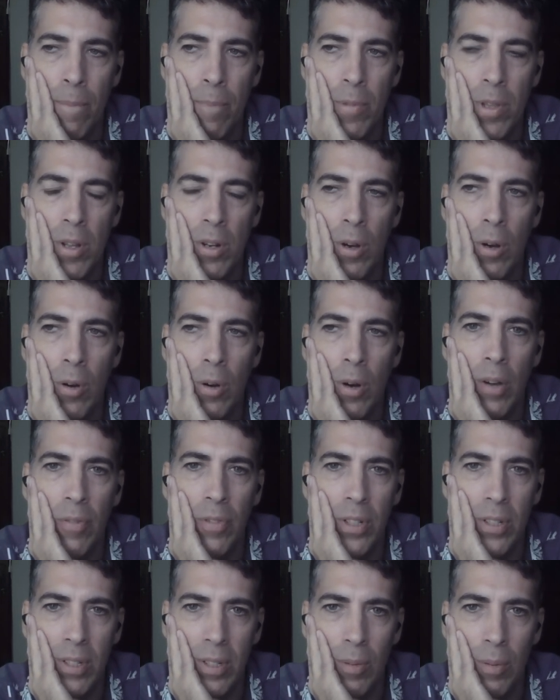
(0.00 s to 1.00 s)
You know,
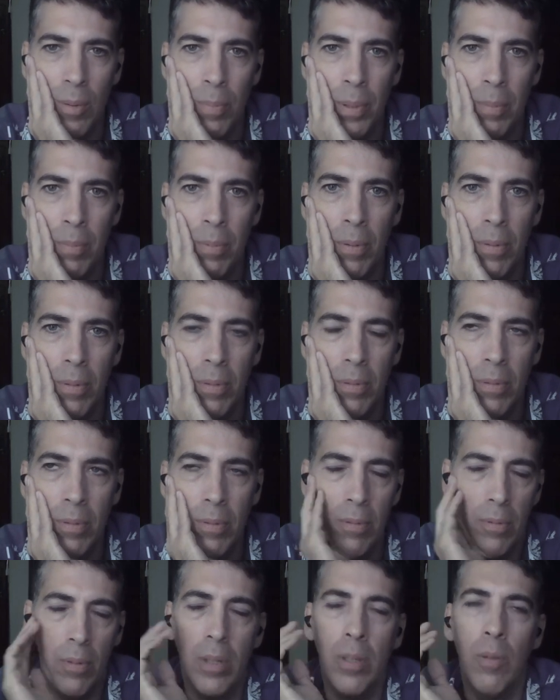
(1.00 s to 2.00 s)
obviously when people...
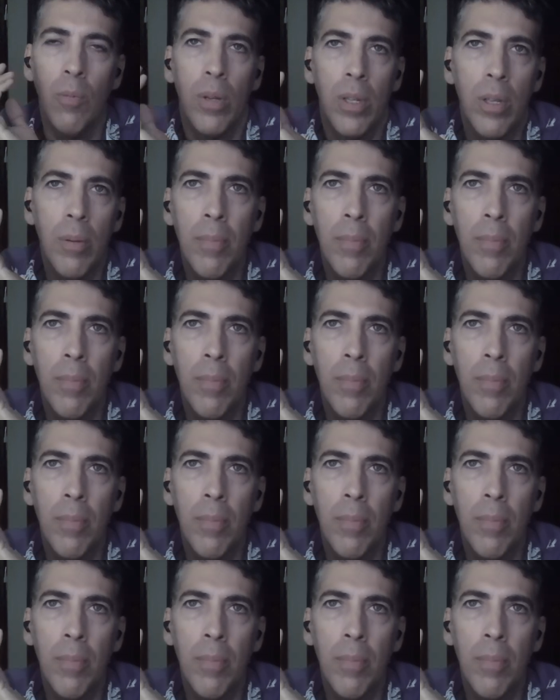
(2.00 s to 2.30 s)
When